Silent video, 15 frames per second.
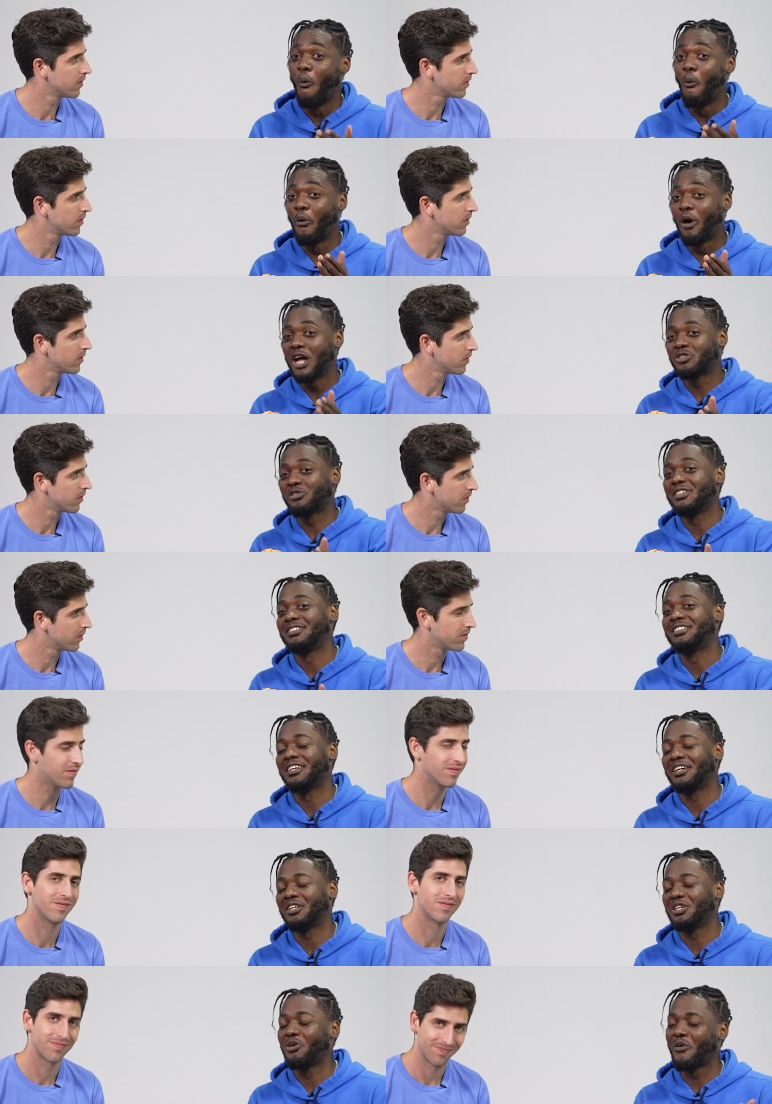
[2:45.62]

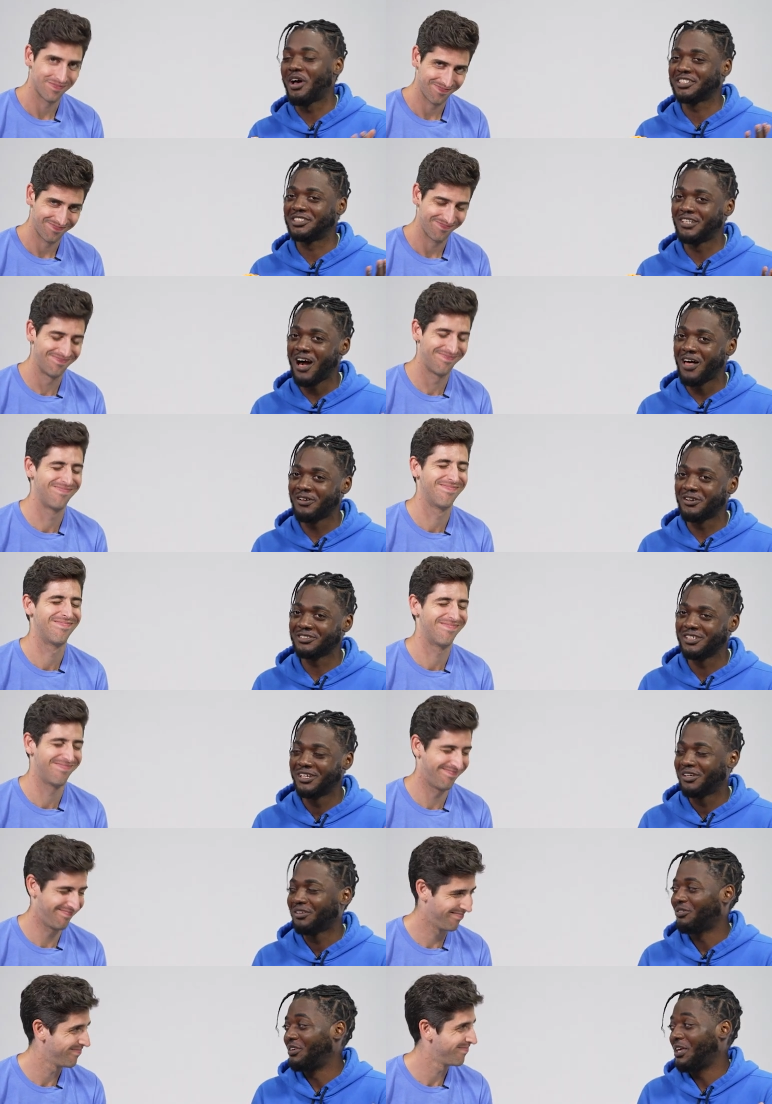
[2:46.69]
Speaker 1: 110 US dollars.
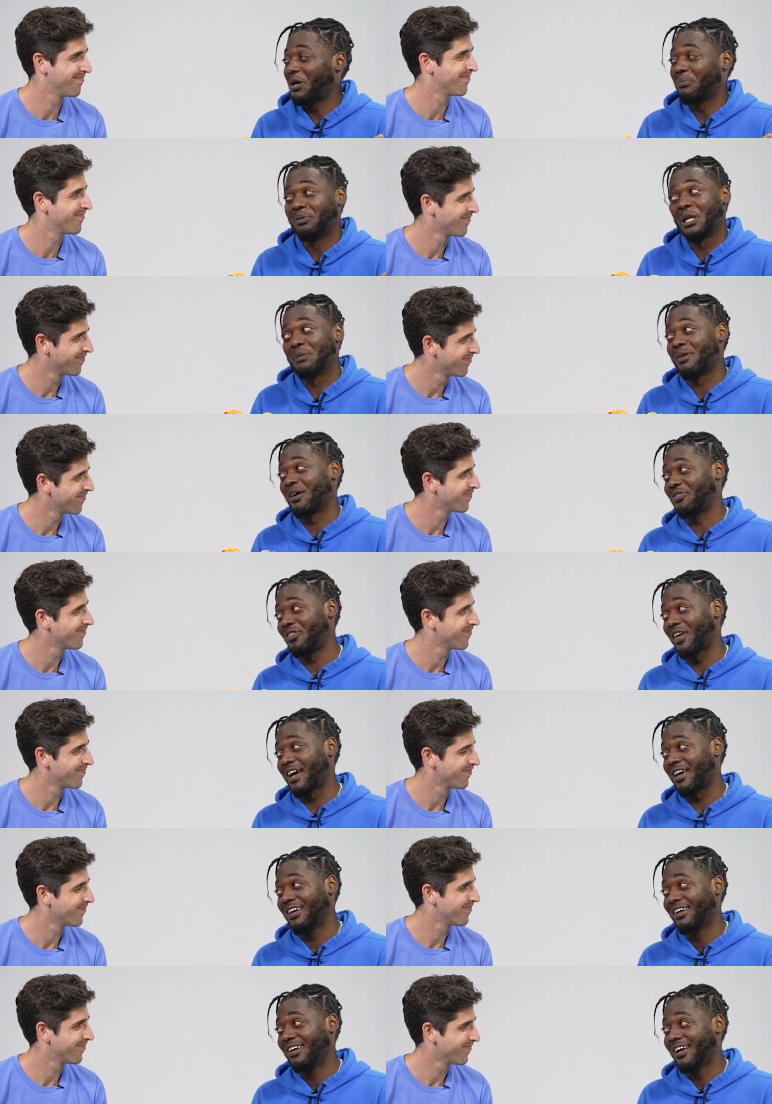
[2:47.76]
You can't complain about
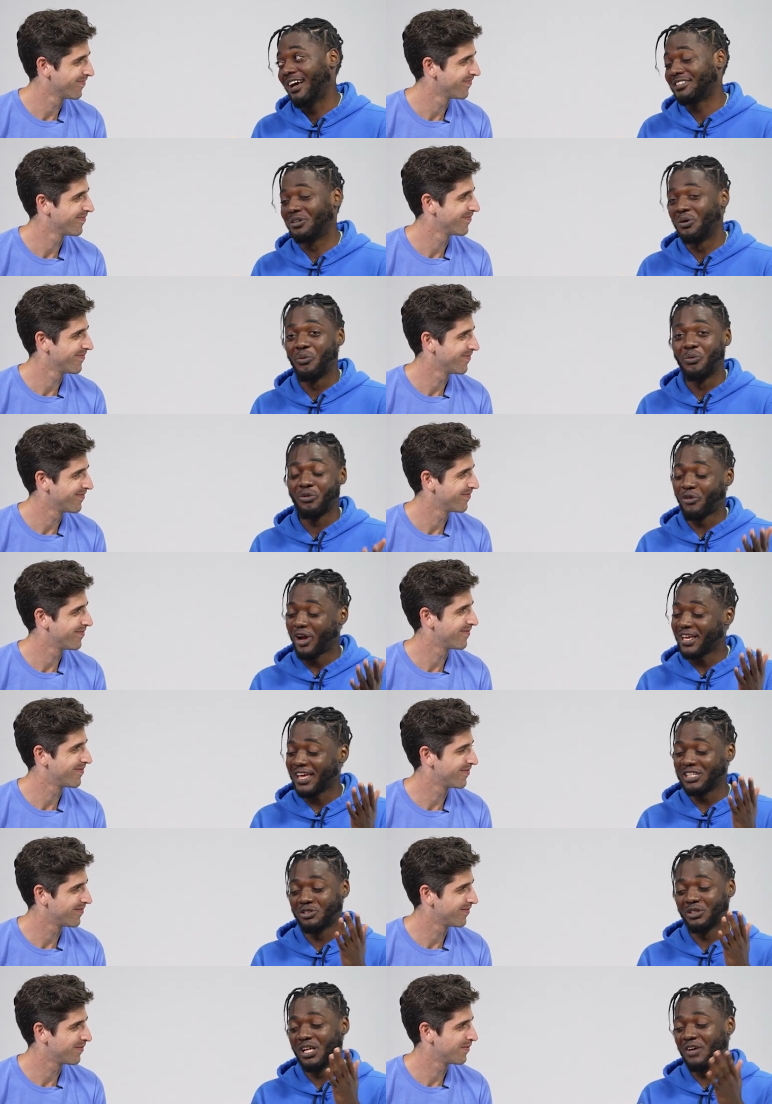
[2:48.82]
that. That's a great
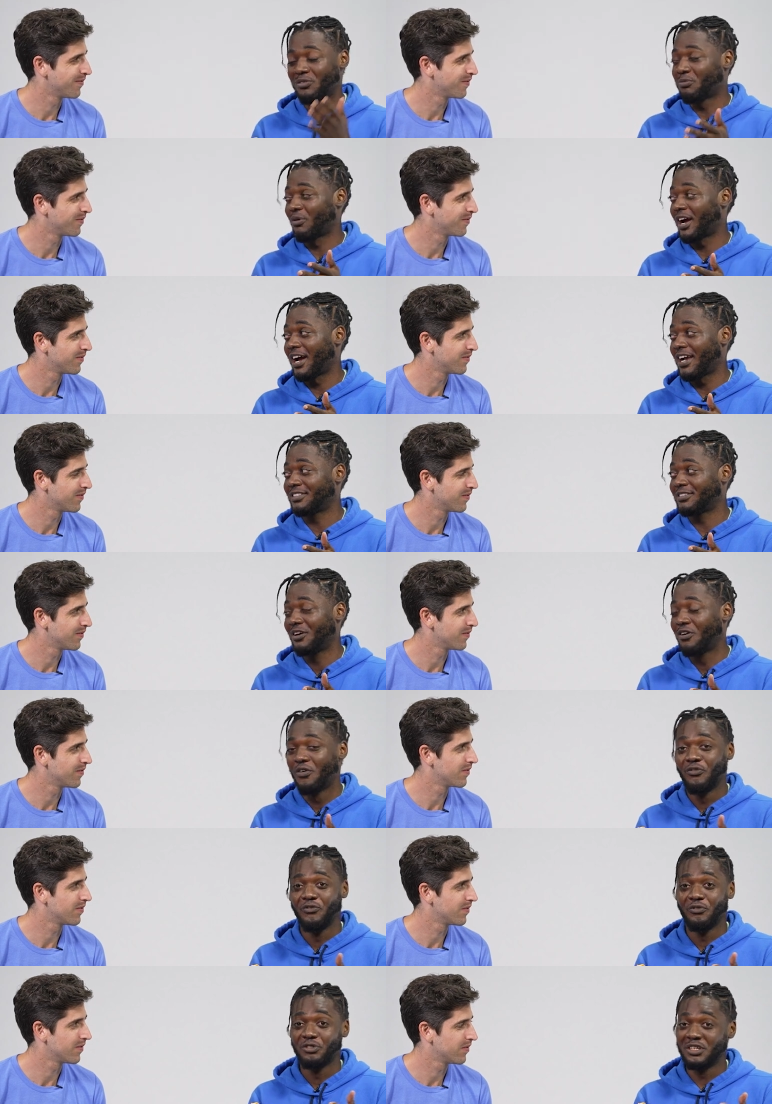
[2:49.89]
entry level price
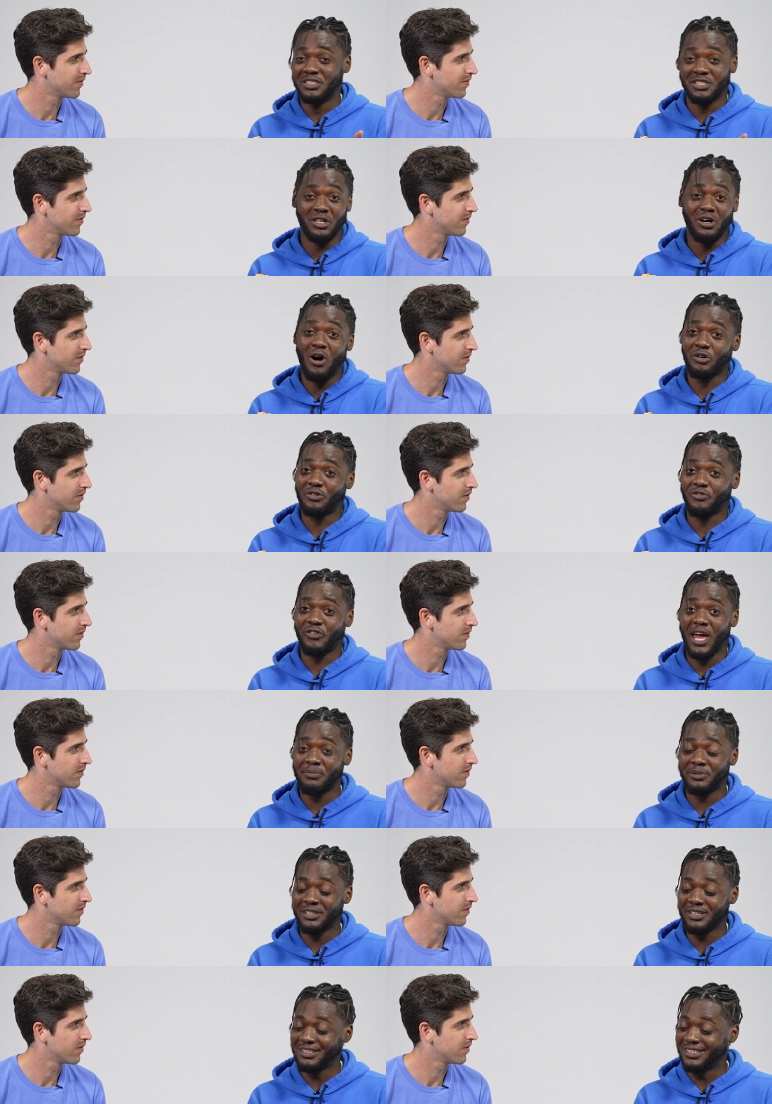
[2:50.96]
into the Hoka
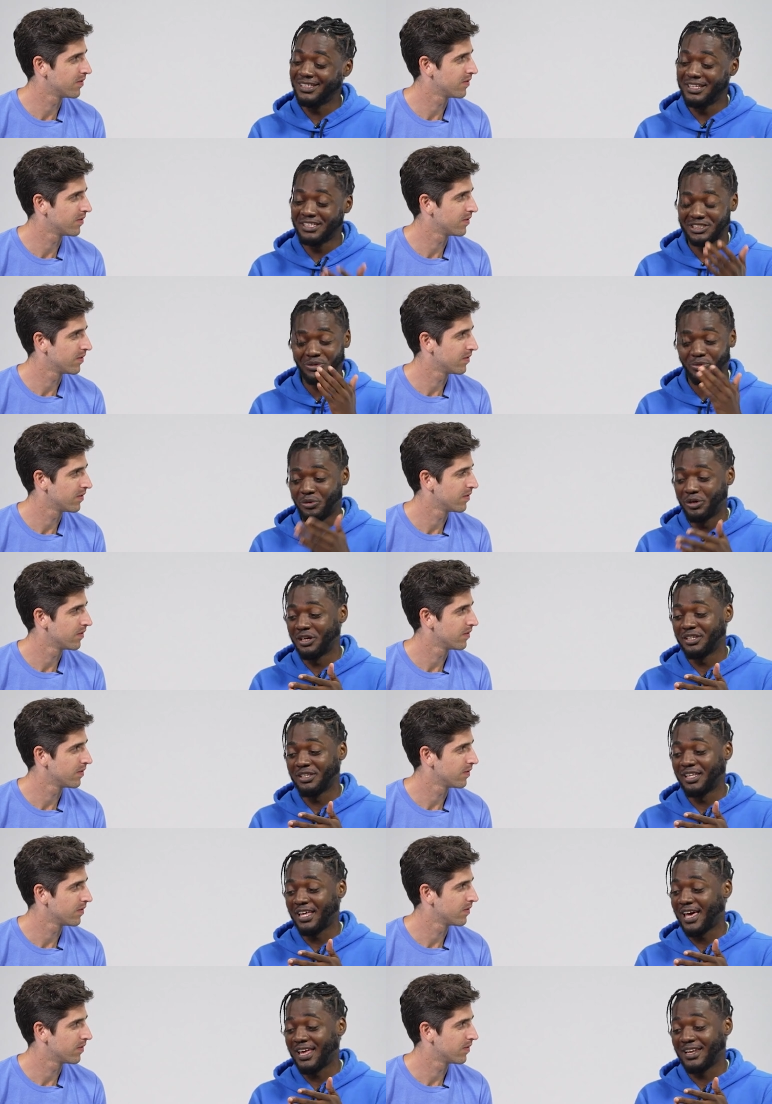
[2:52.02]
family. It's the
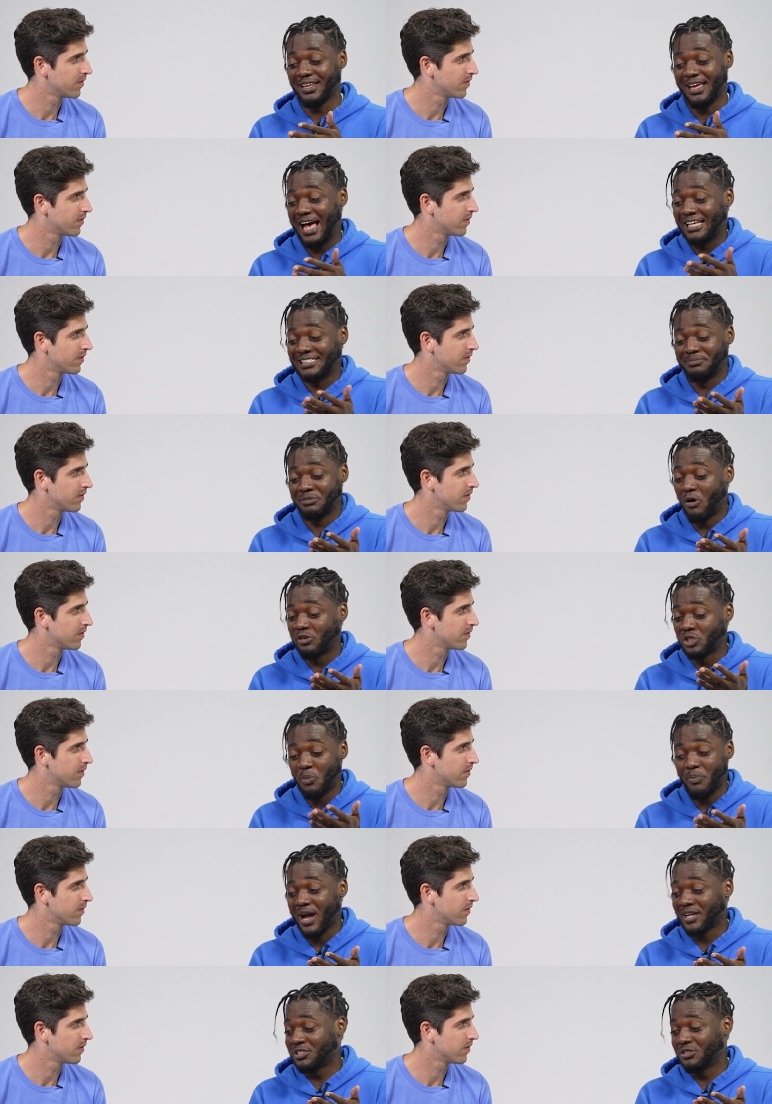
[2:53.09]
one that I seem to always go
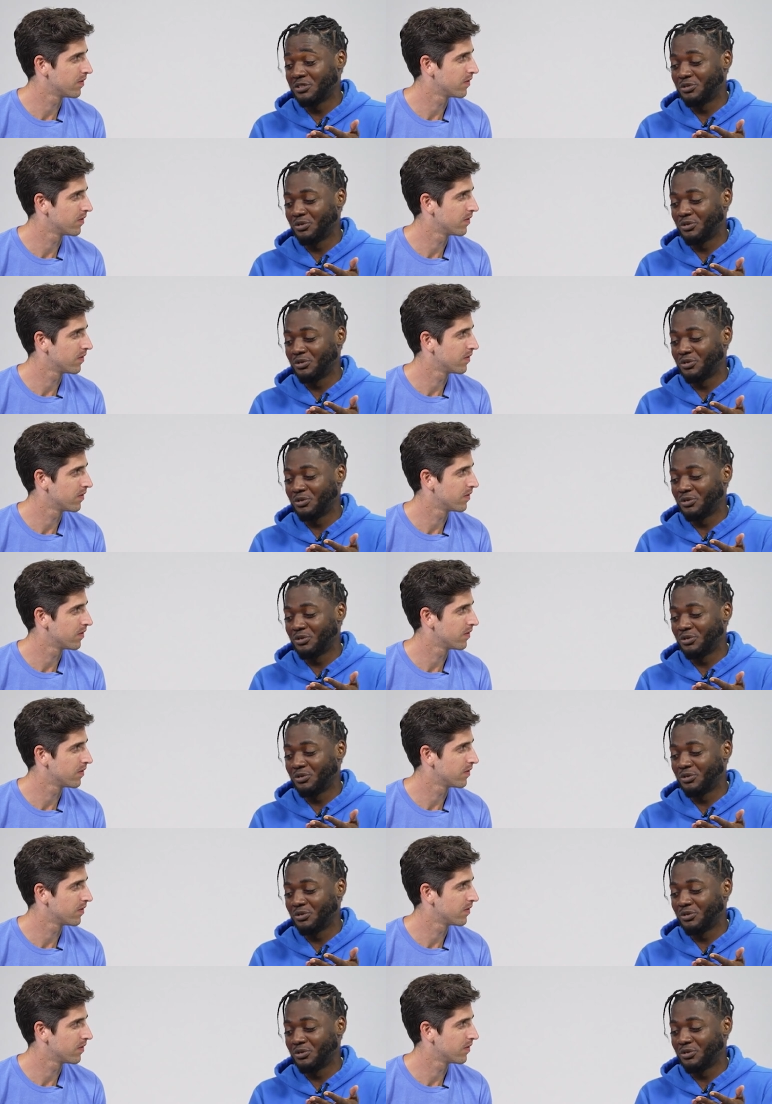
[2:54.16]
back to.